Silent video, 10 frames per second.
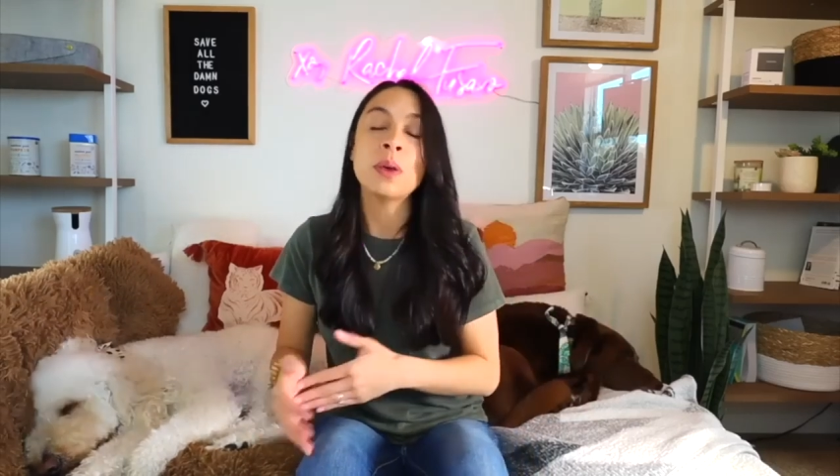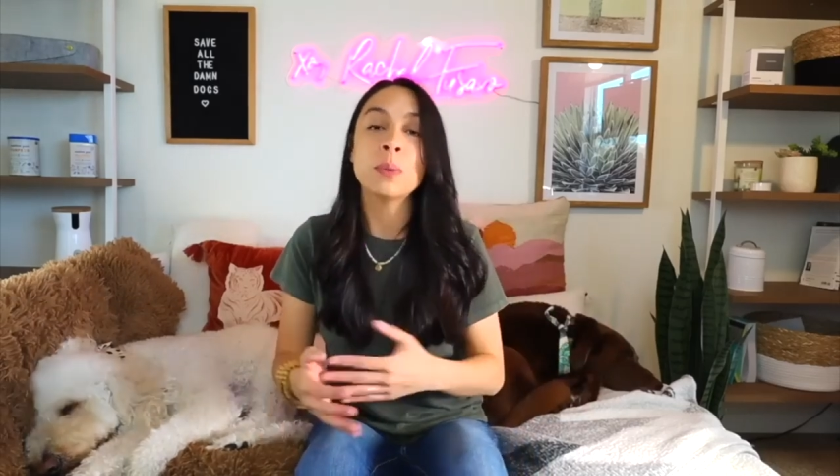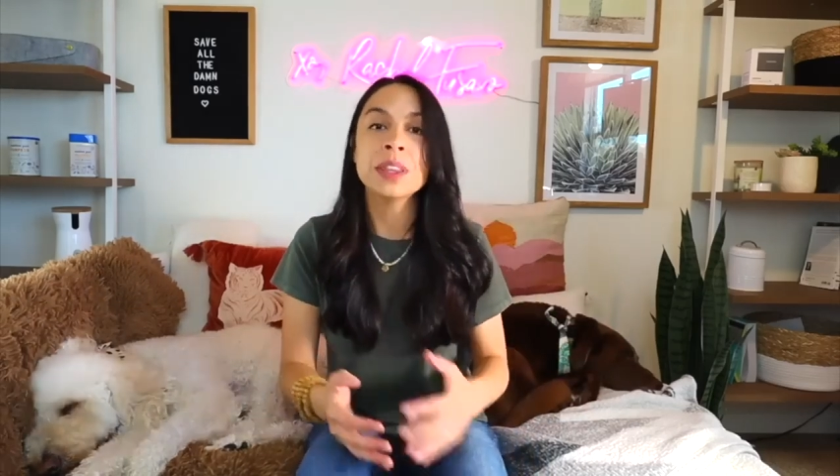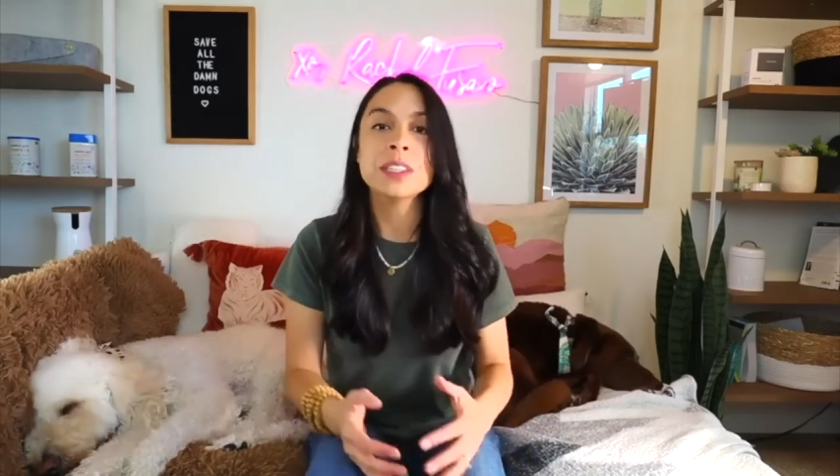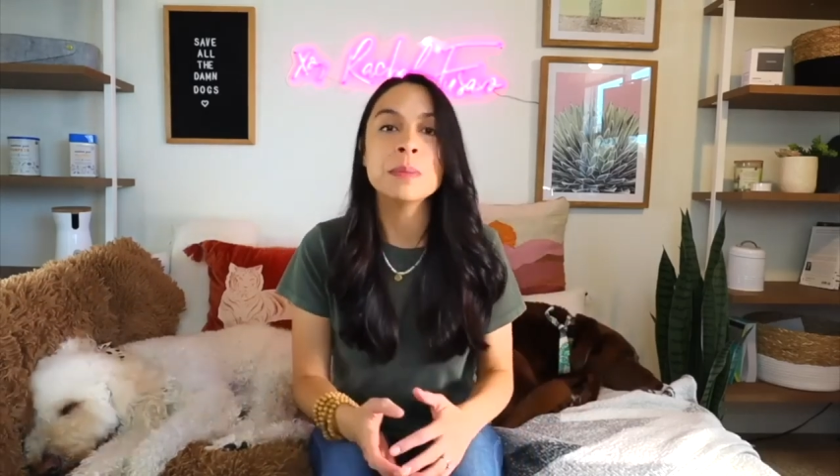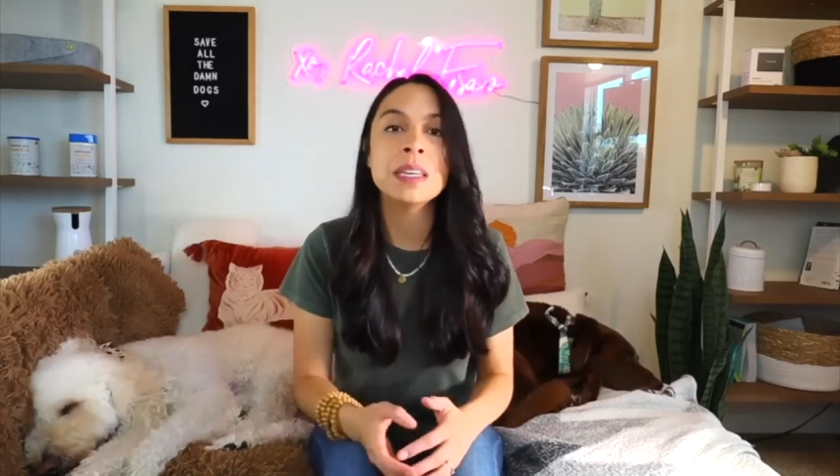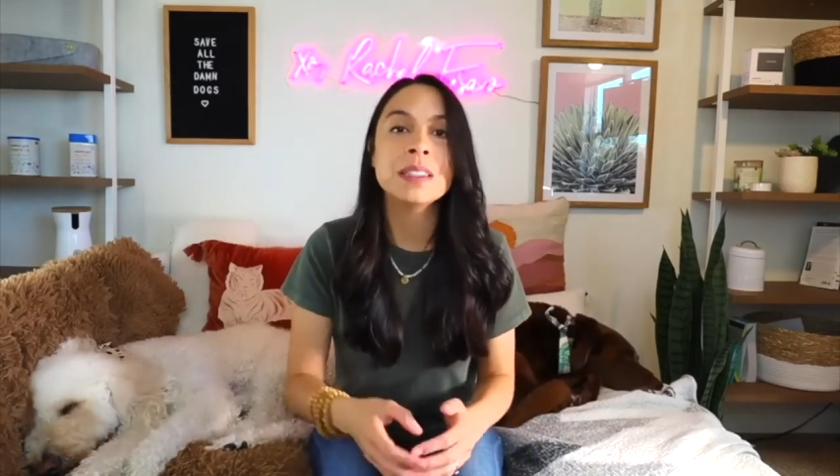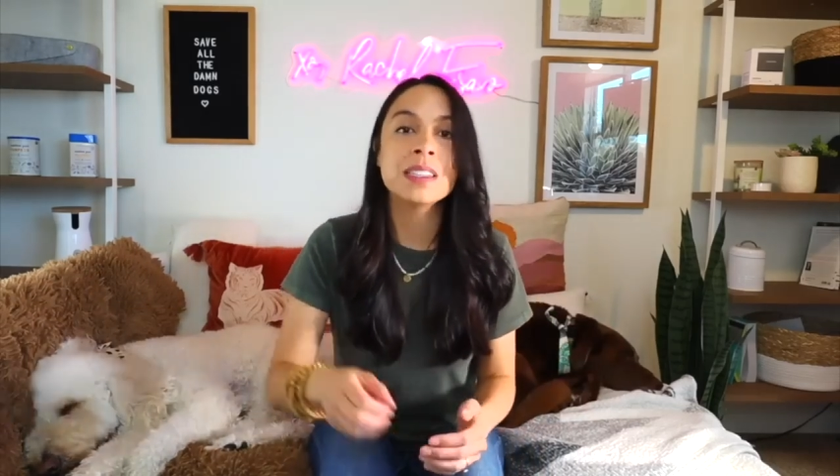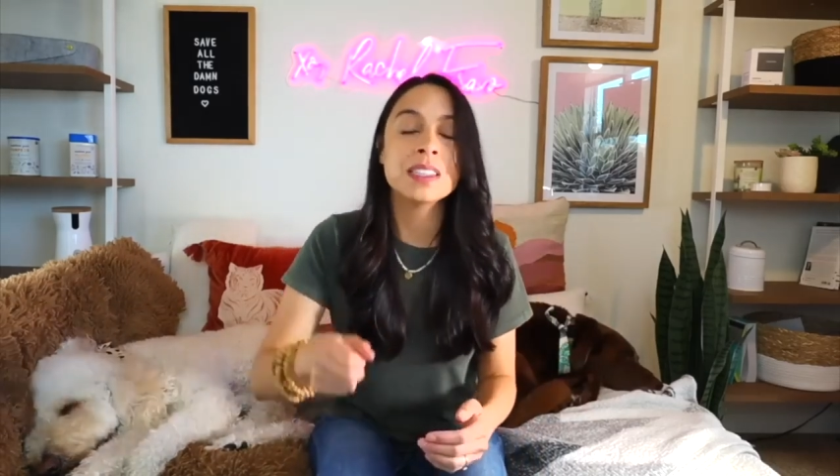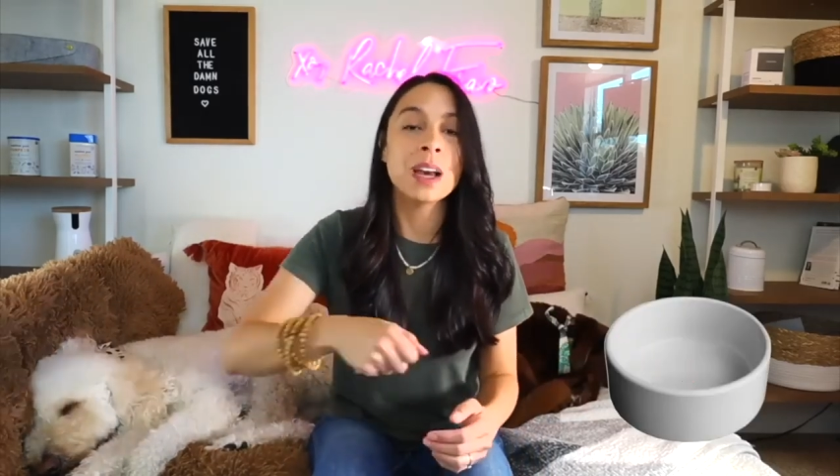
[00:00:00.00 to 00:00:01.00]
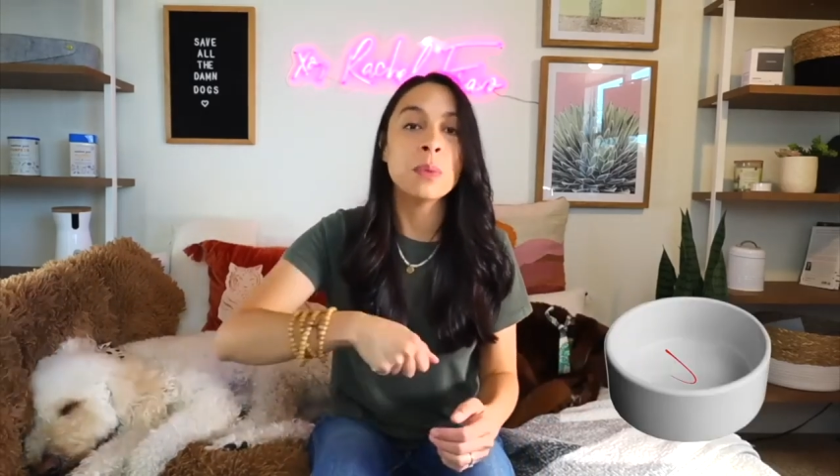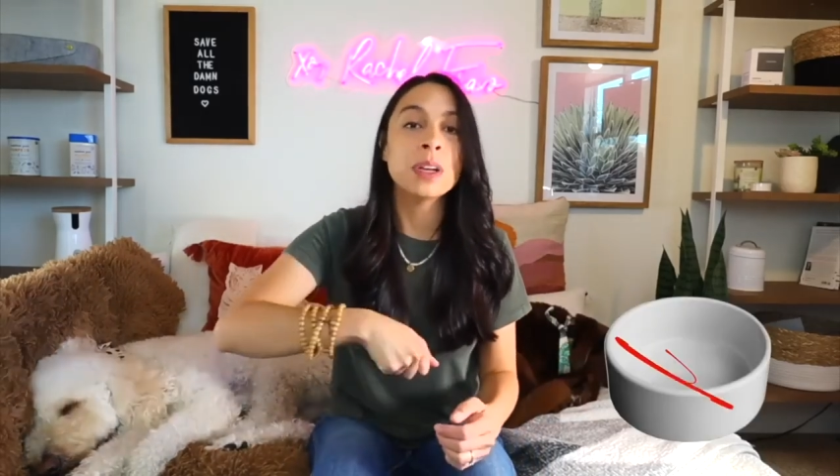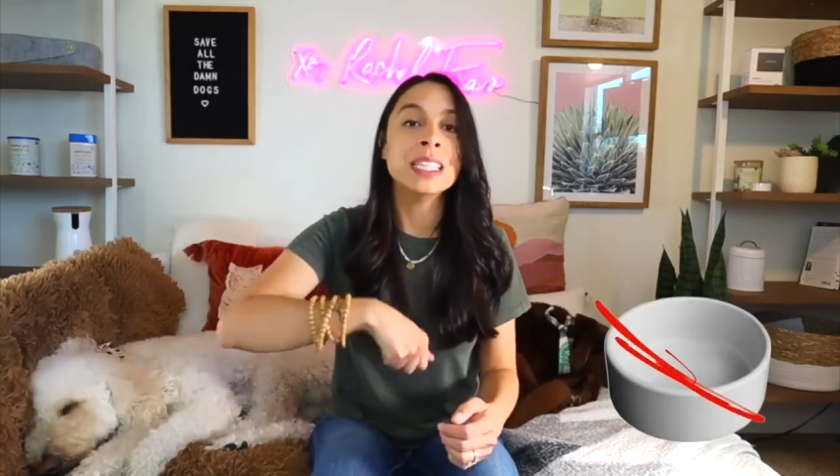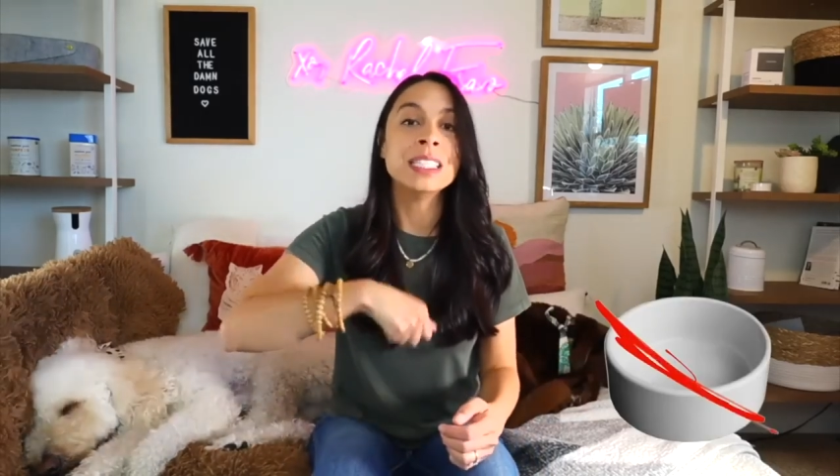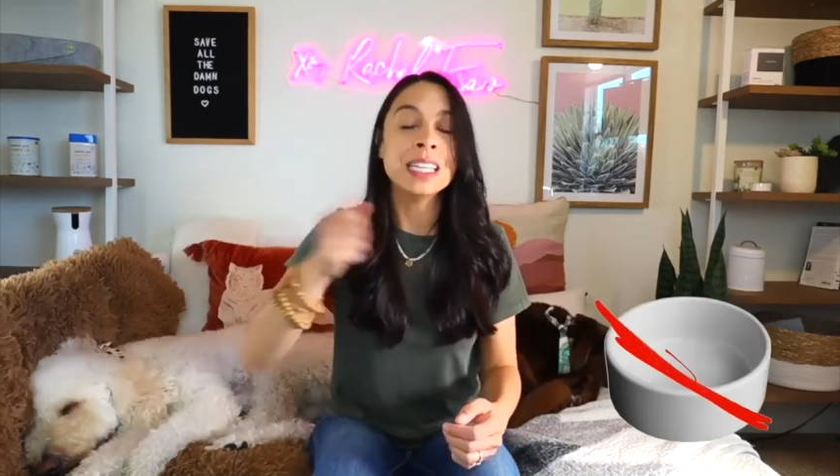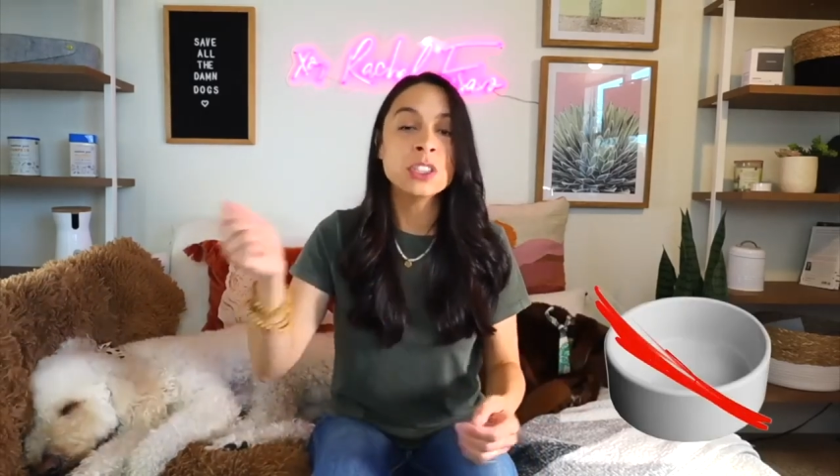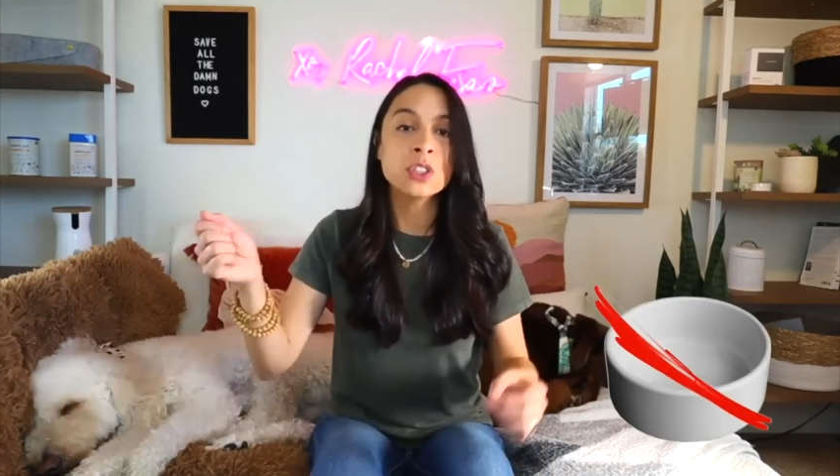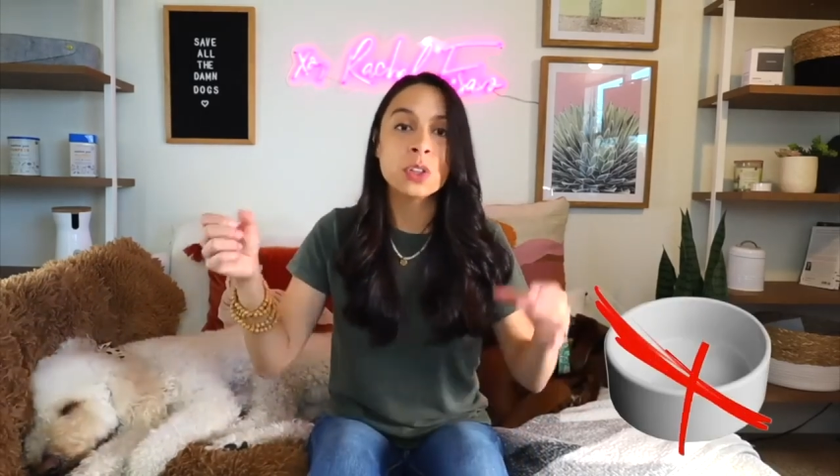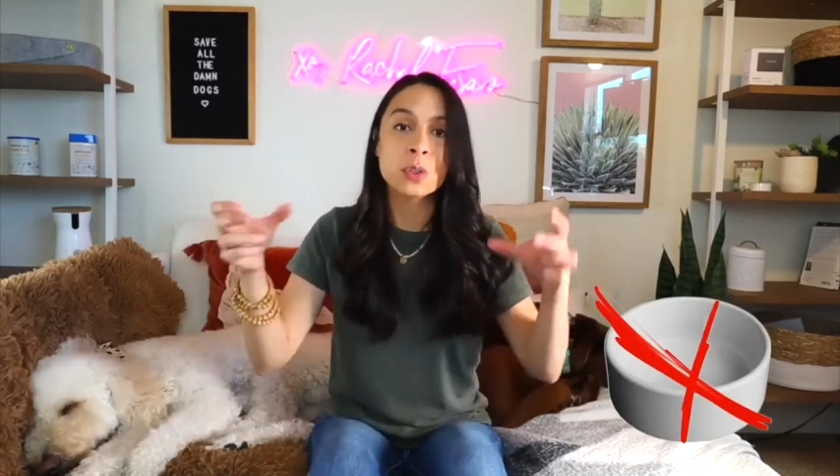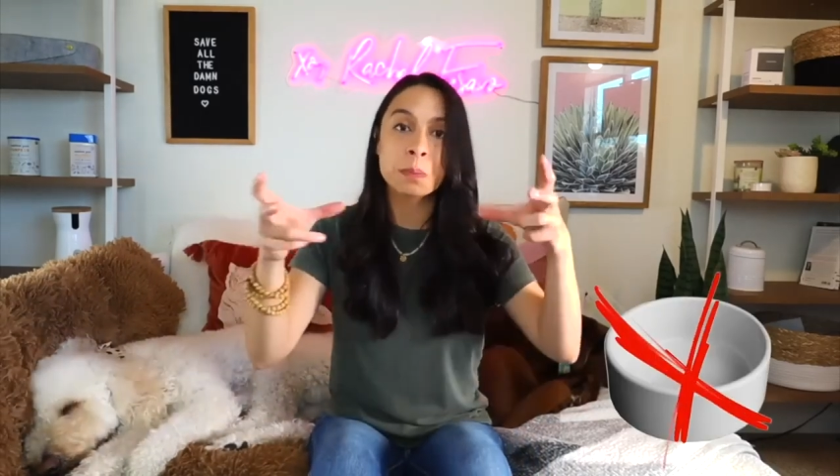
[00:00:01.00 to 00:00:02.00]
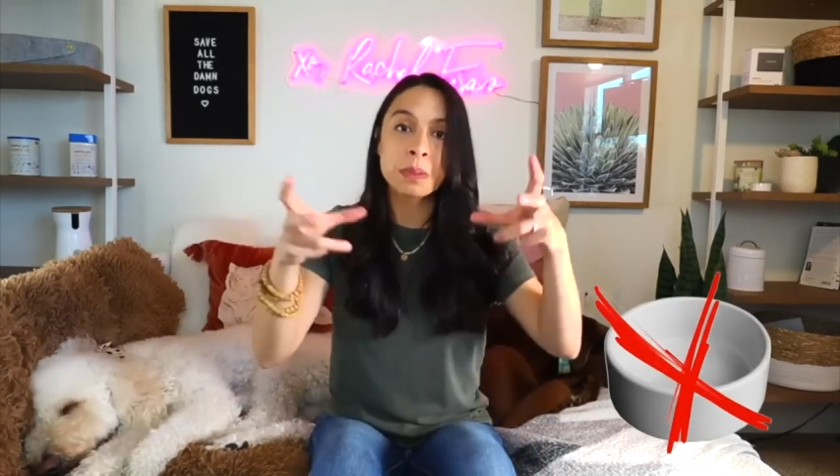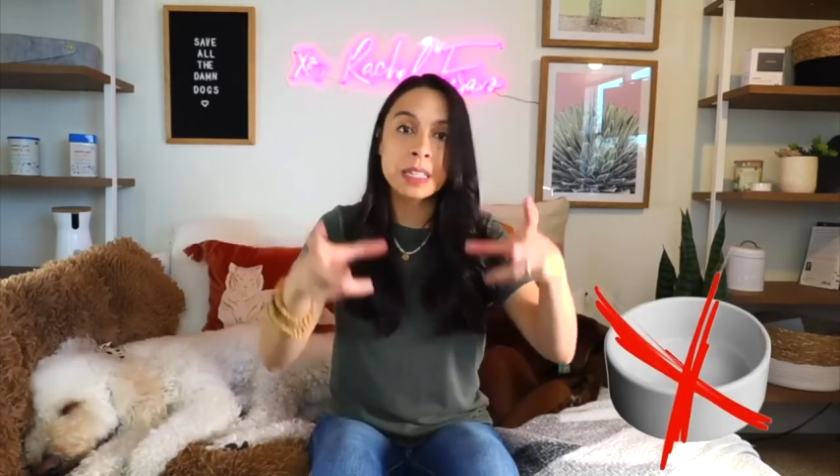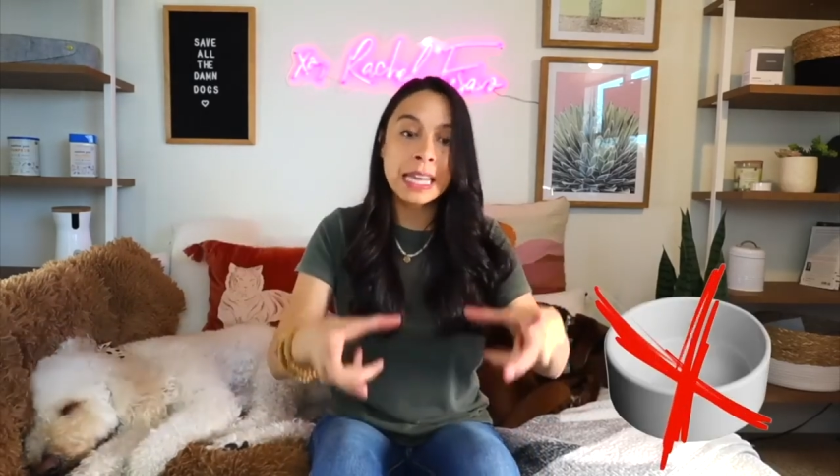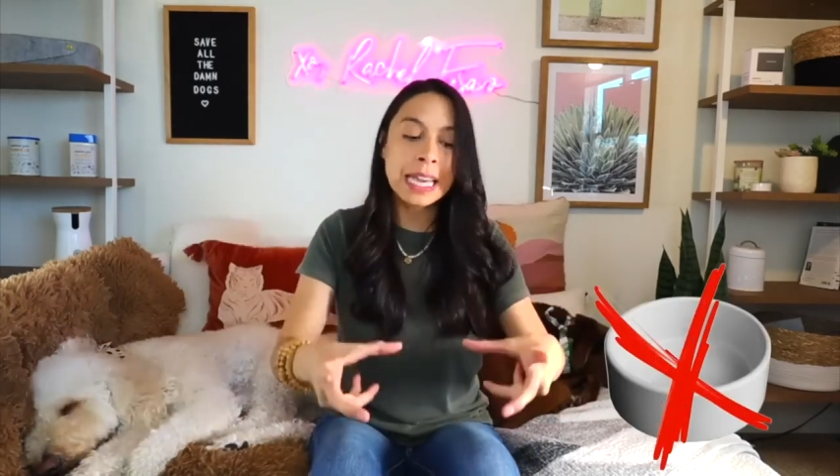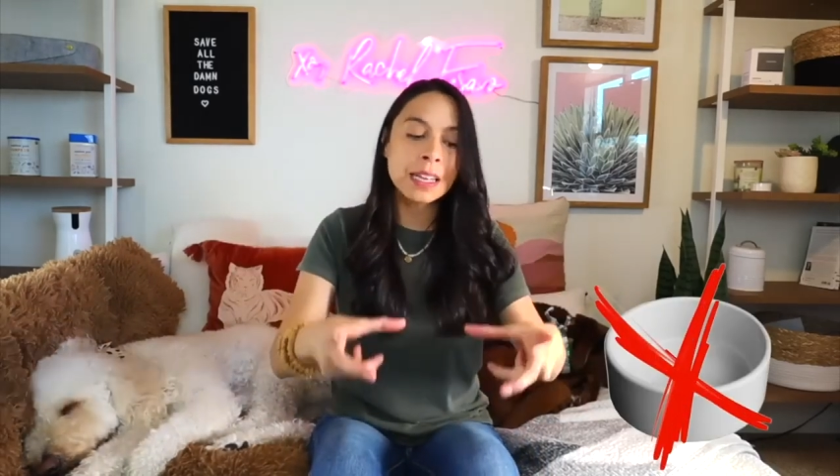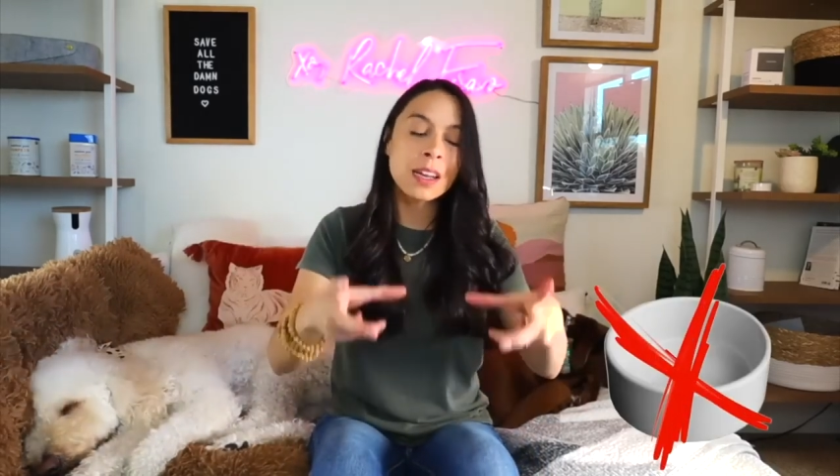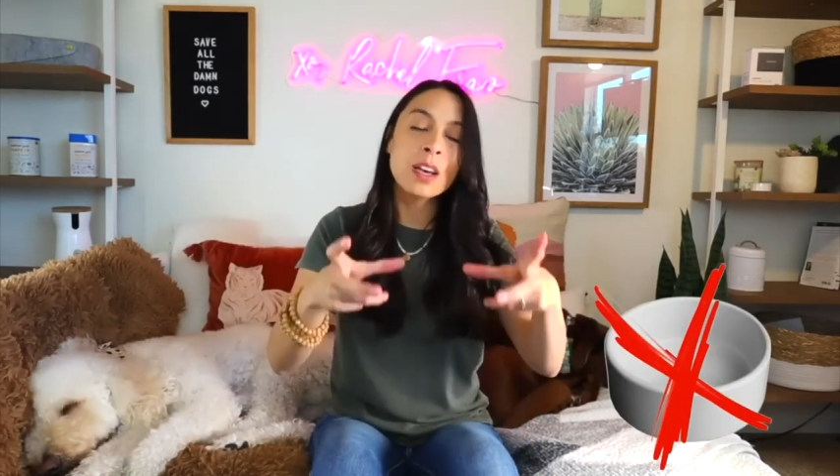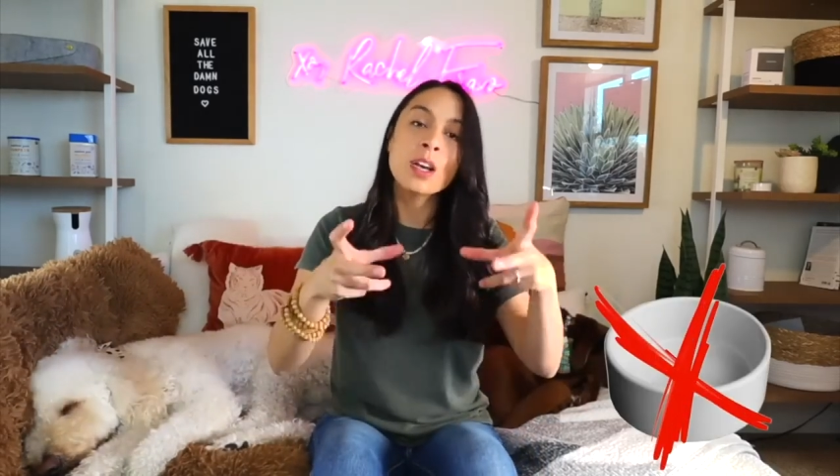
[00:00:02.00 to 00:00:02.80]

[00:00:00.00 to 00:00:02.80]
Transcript: And what this means is I want to ditch those plain